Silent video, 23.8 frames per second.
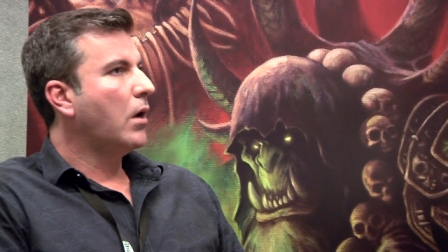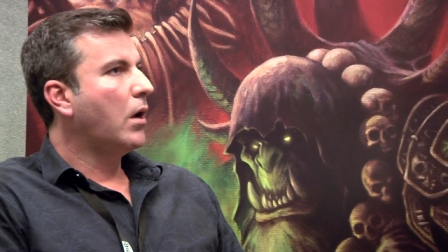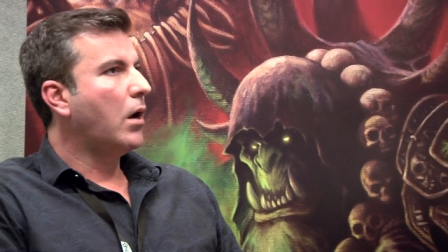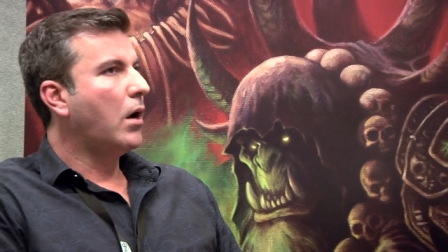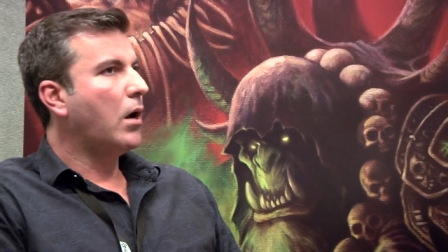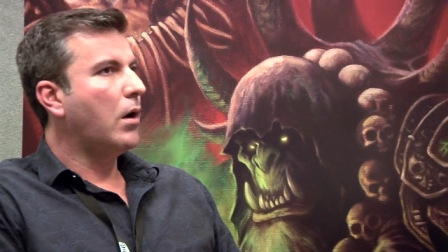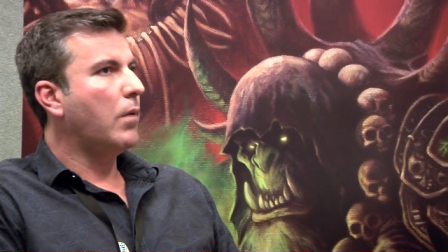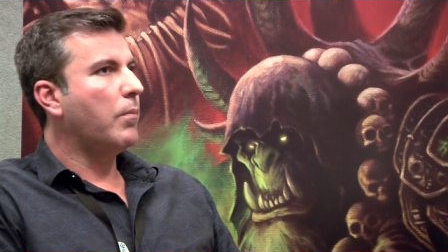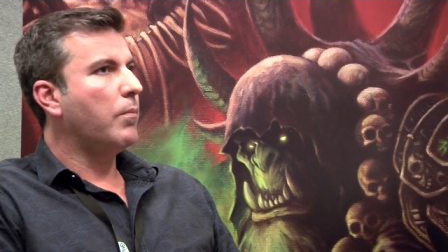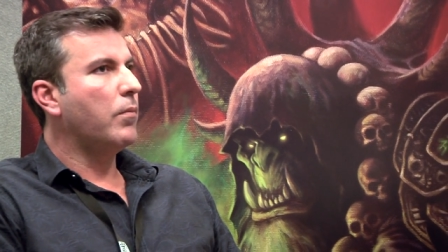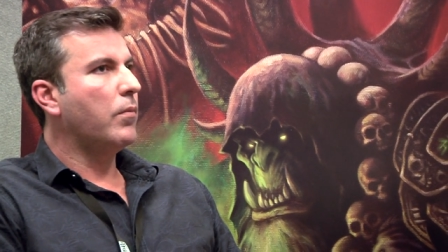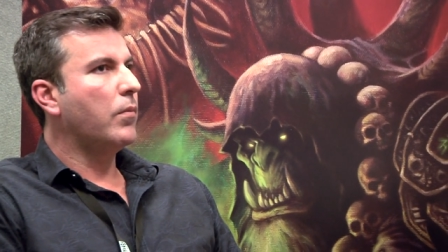
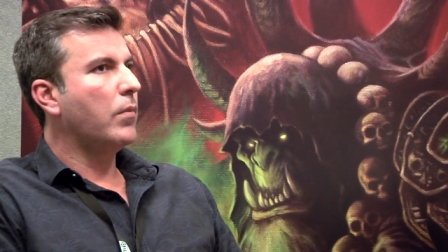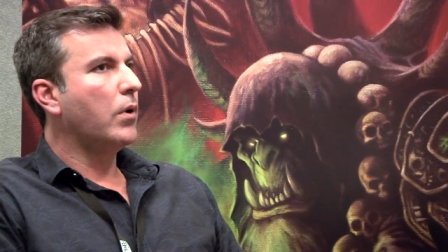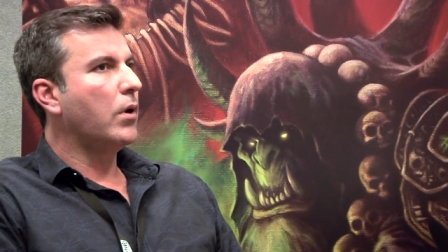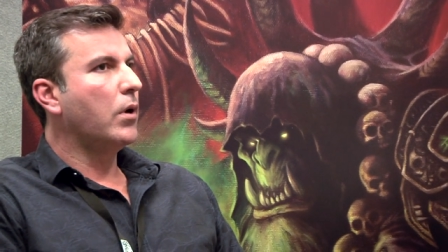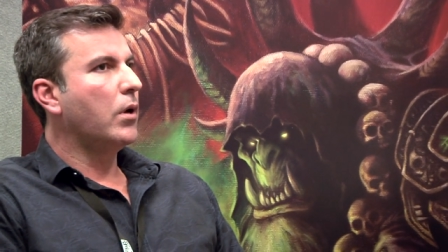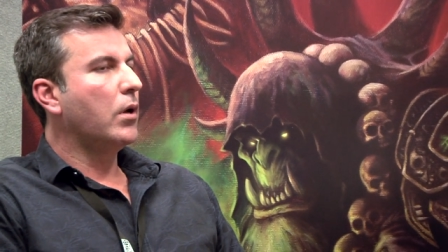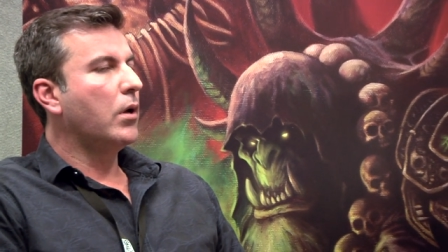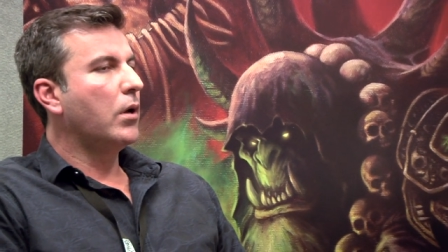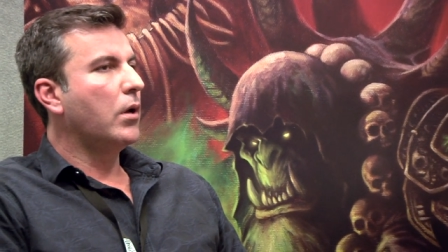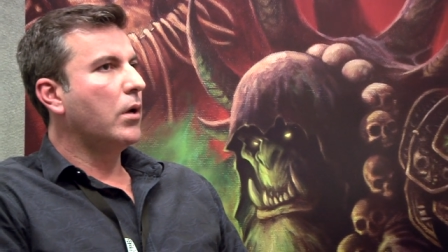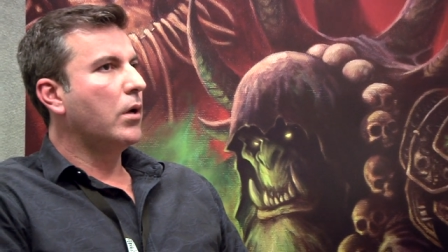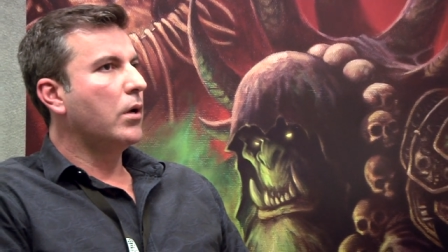Um,
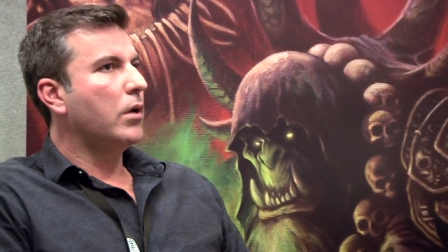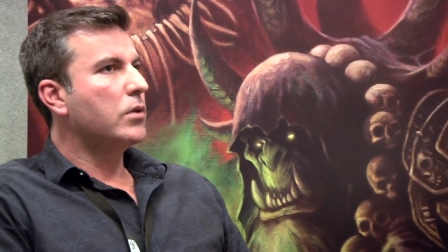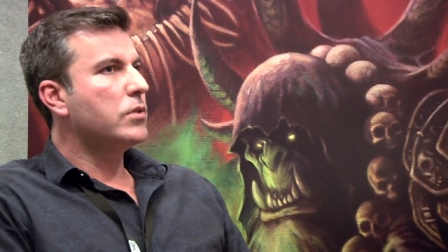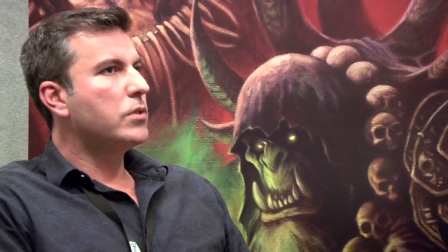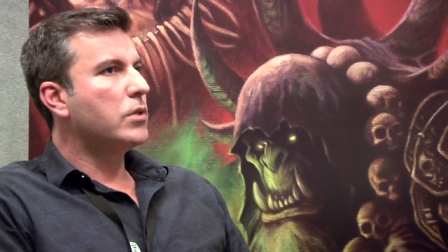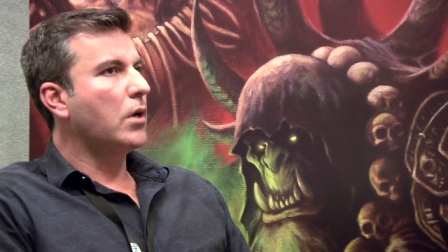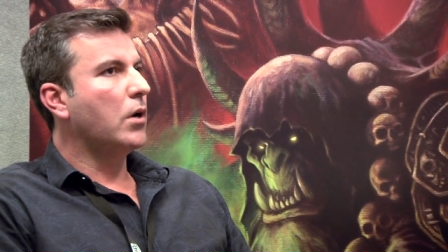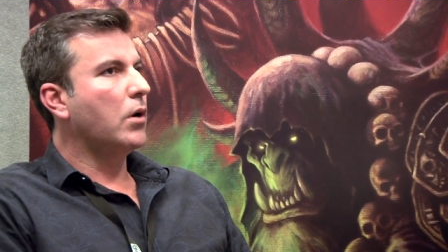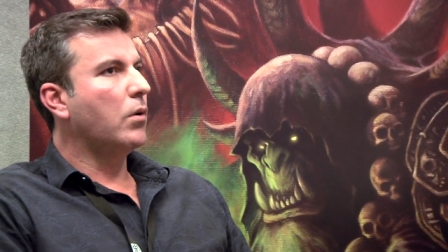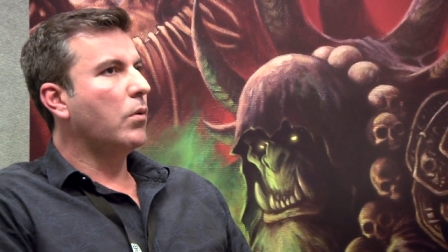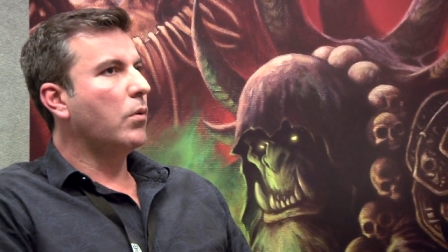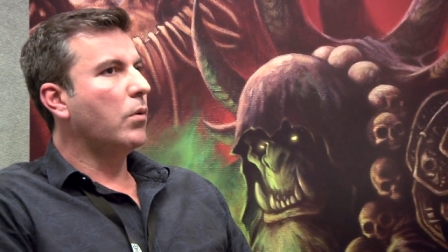
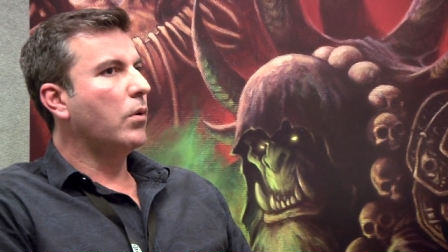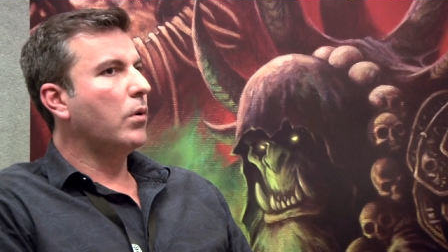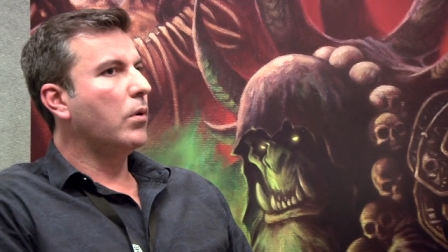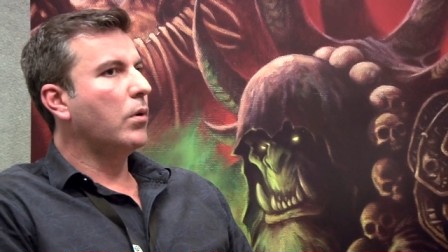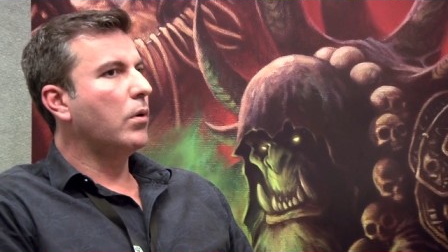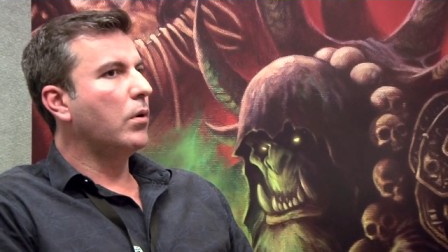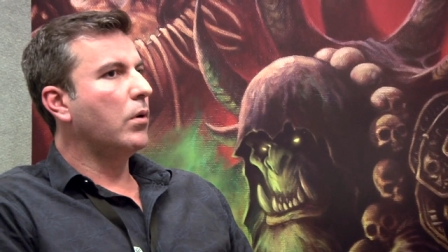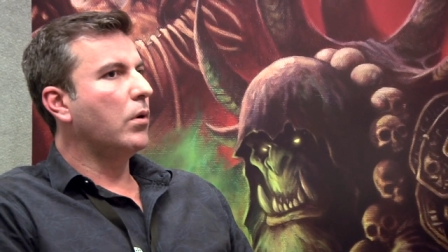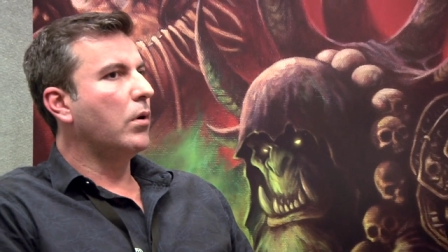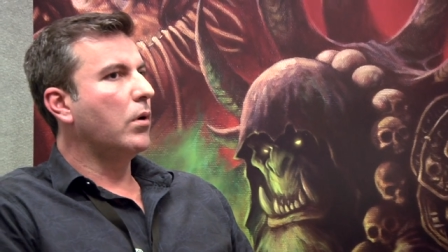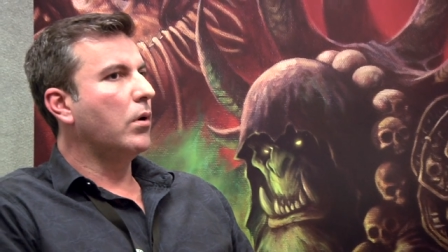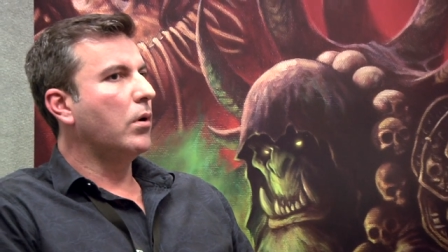so
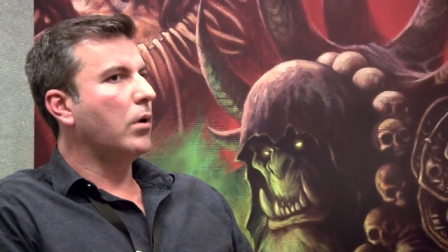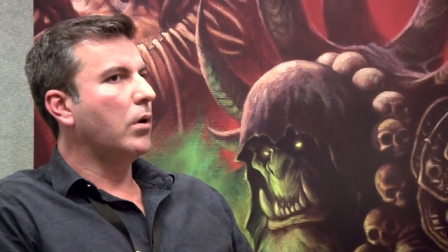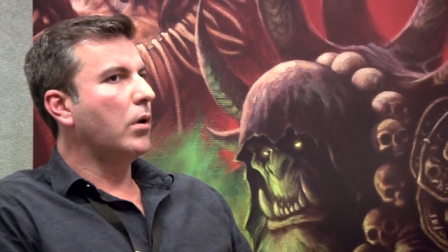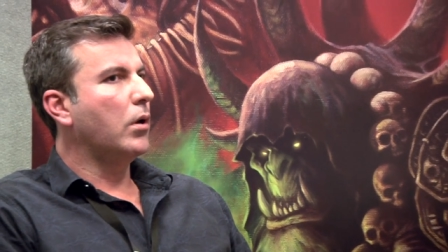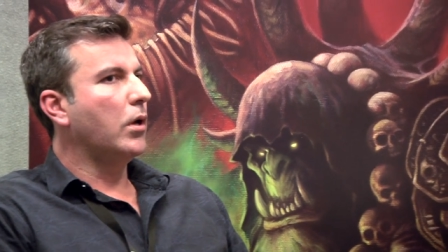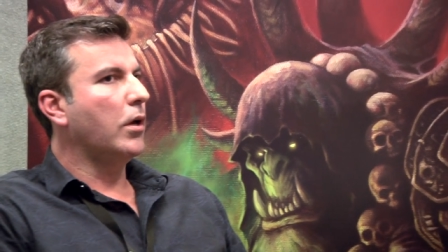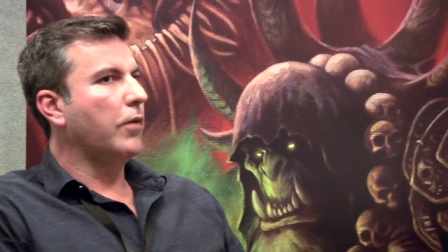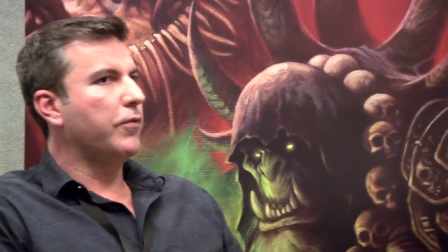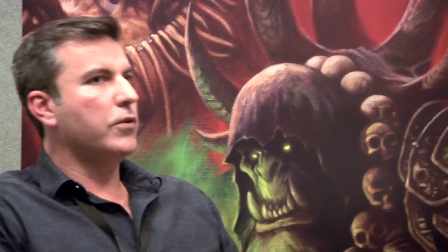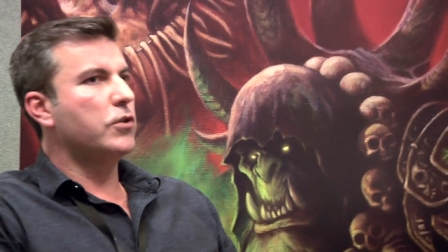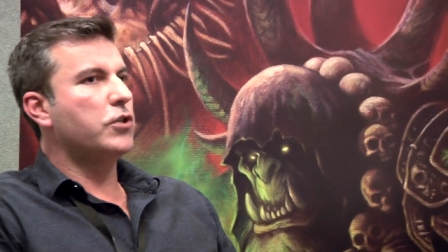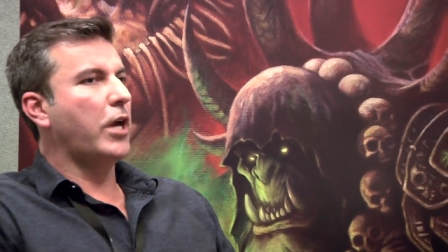if